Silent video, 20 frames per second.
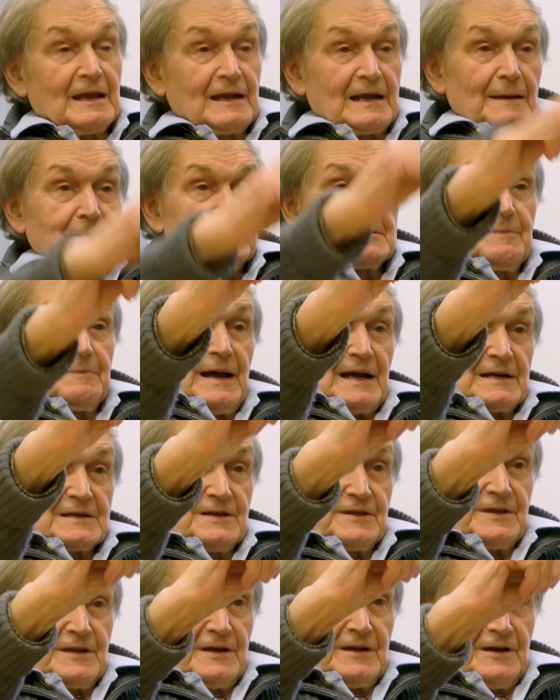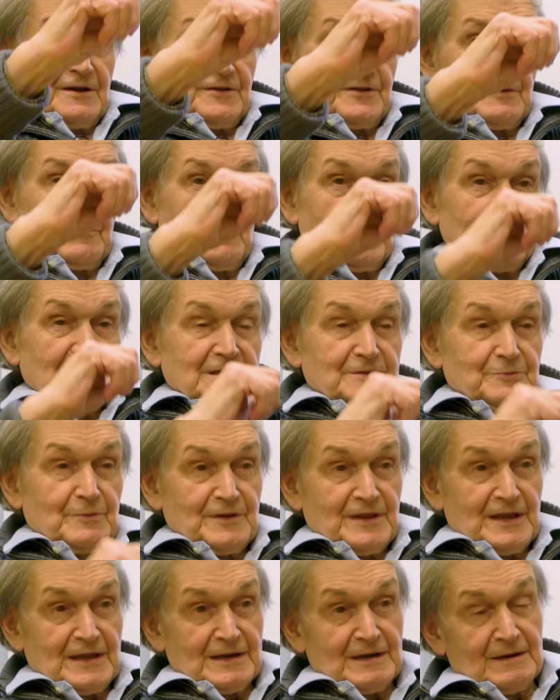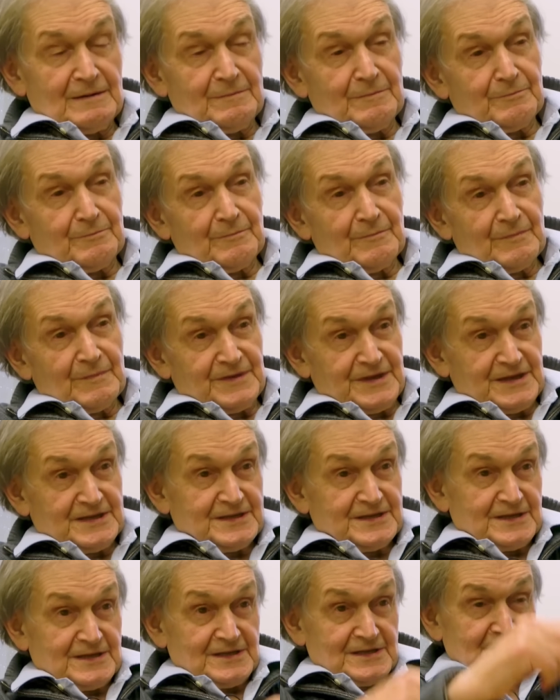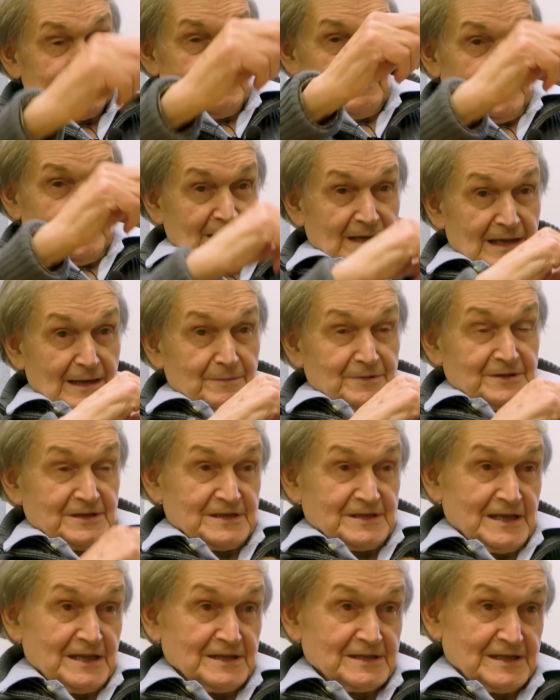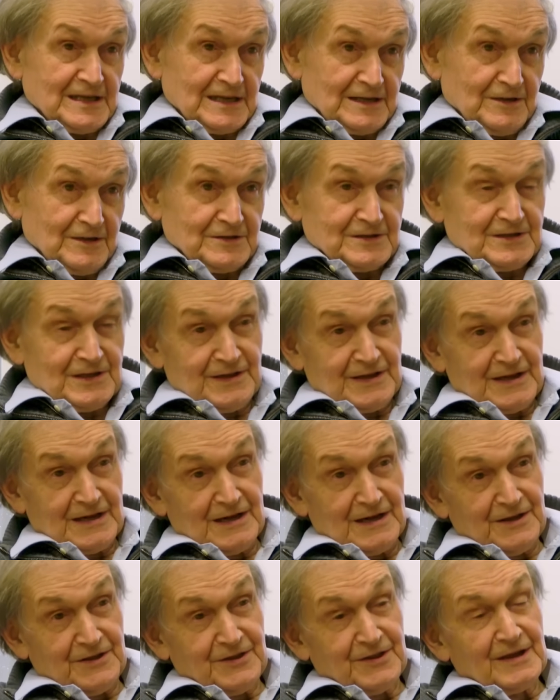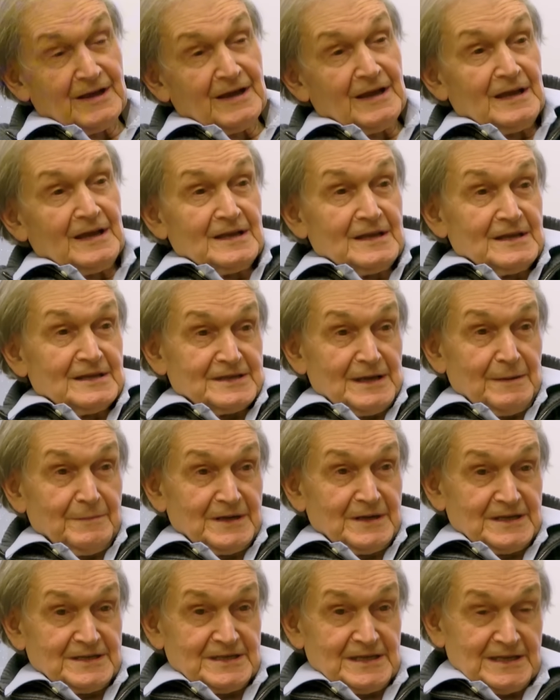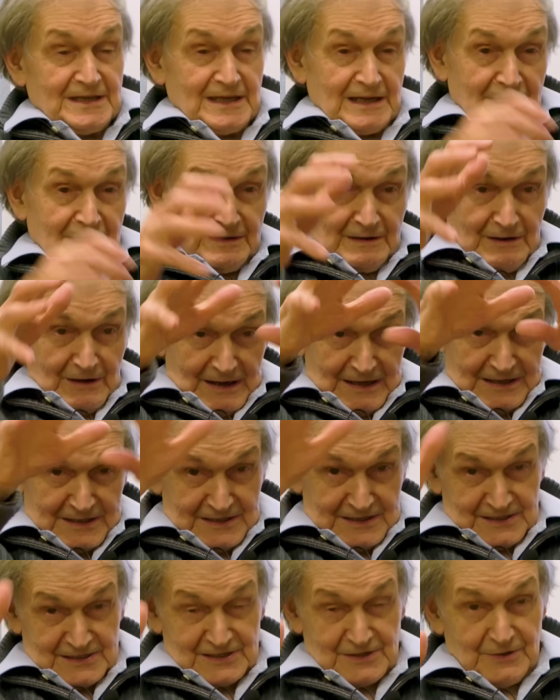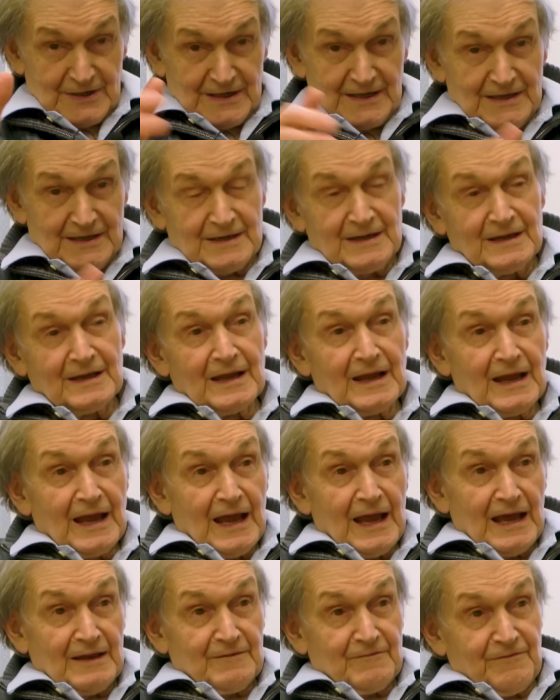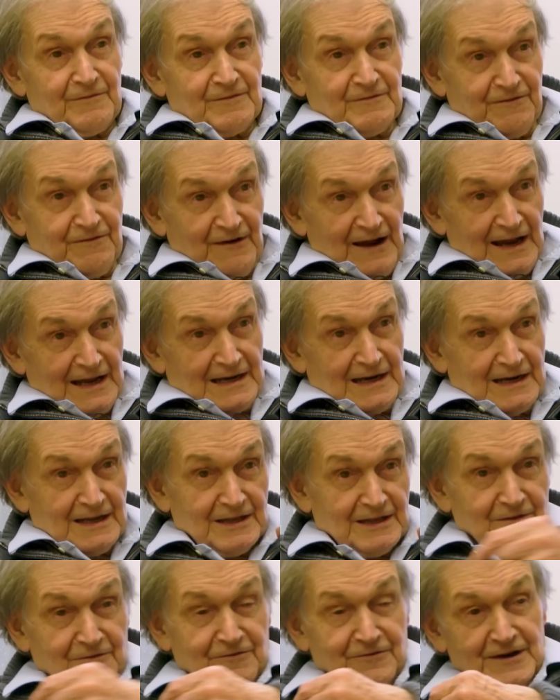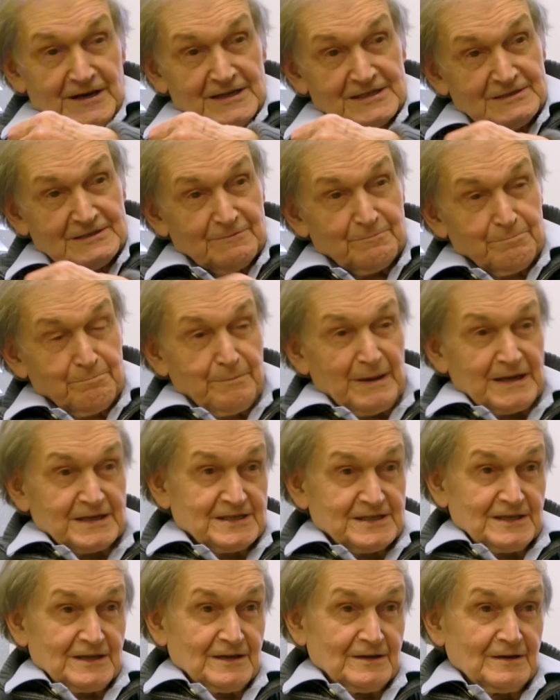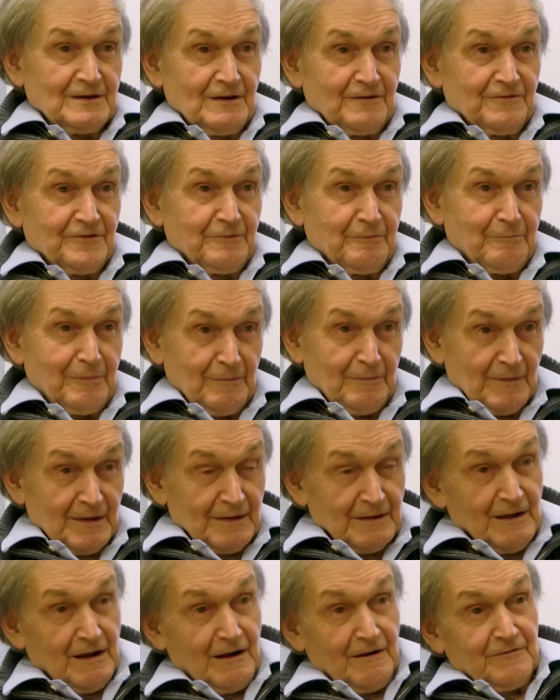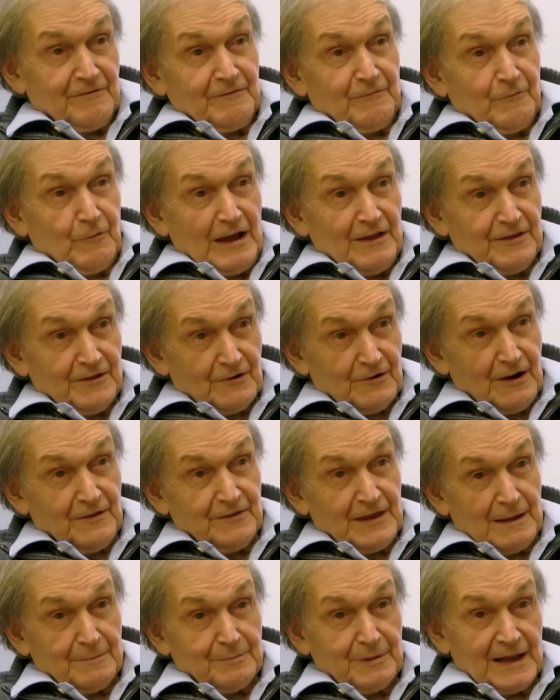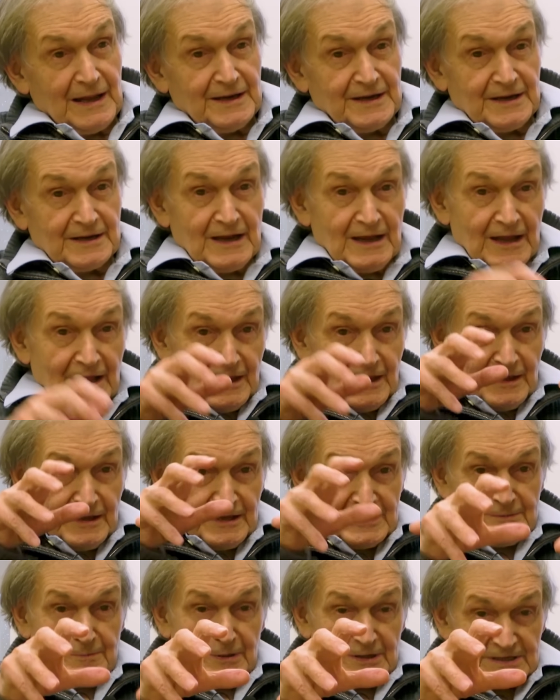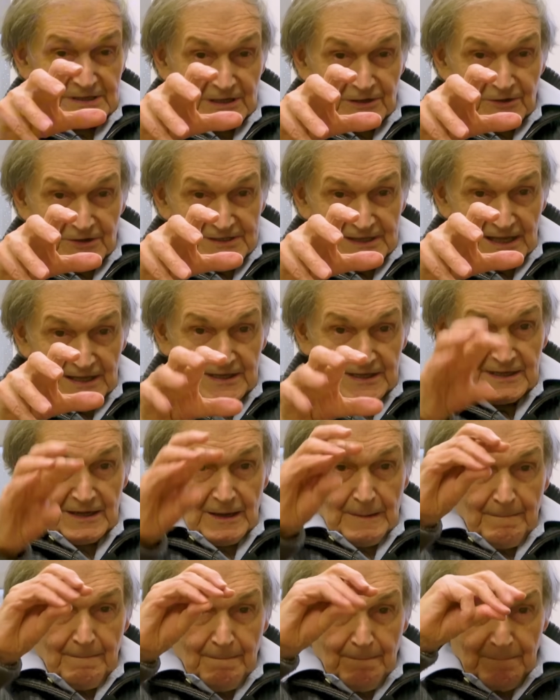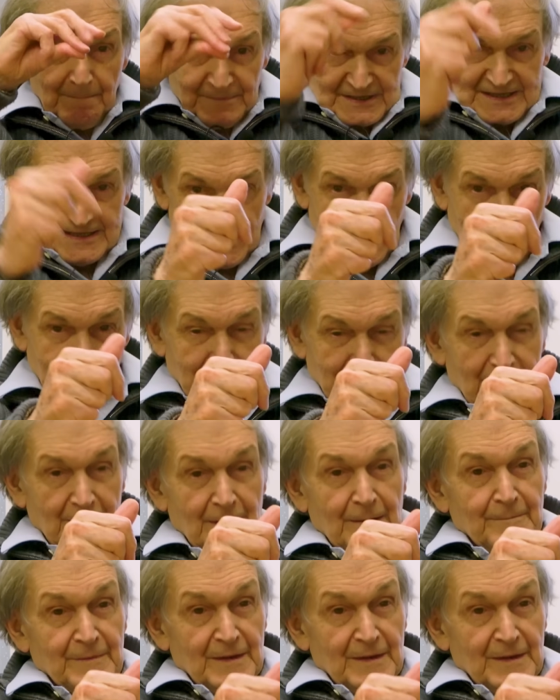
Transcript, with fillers: It comes back to the Earth, and when it's within distance of being able to send signals to the Earth, somebody's sitting against the screen, and finally the first picture of, of the weather on that planet, and this person looks at it, snap.